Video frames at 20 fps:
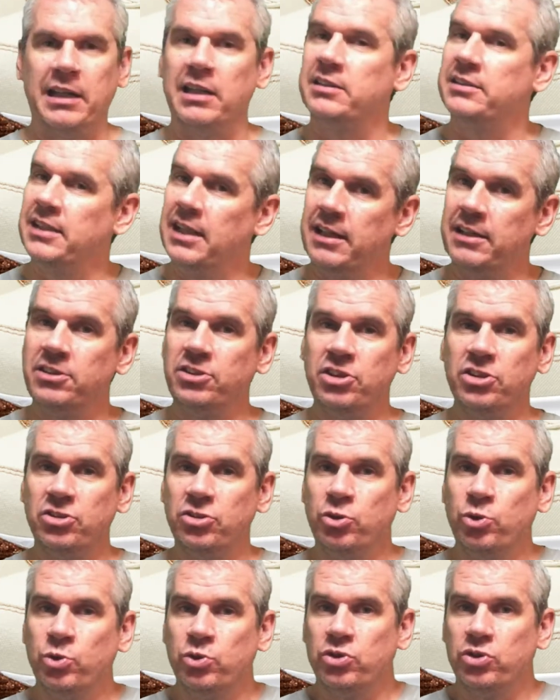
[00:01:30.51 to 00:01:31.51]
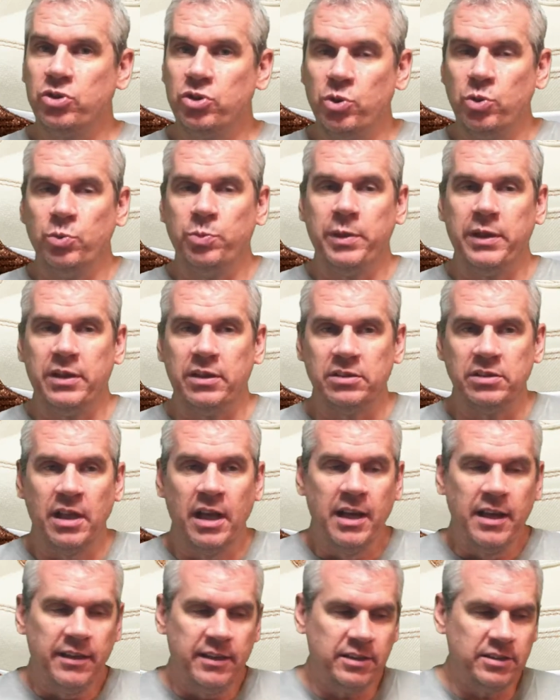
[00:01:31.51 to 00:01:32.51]
It's just two pairs.
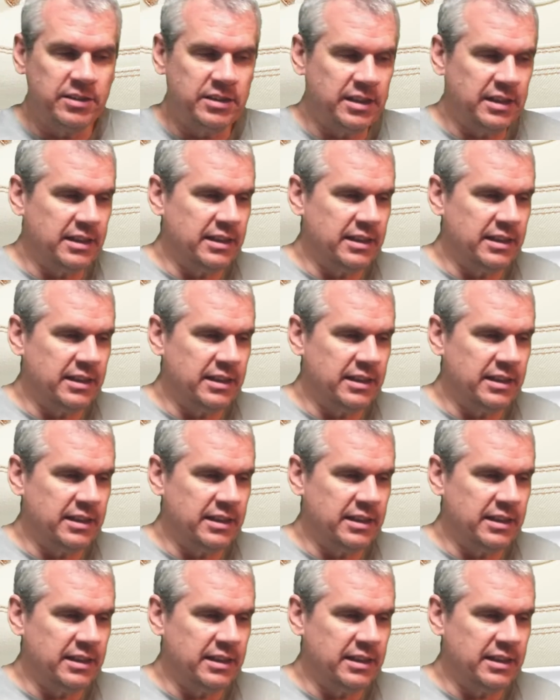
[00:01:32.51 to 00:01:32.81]
There's the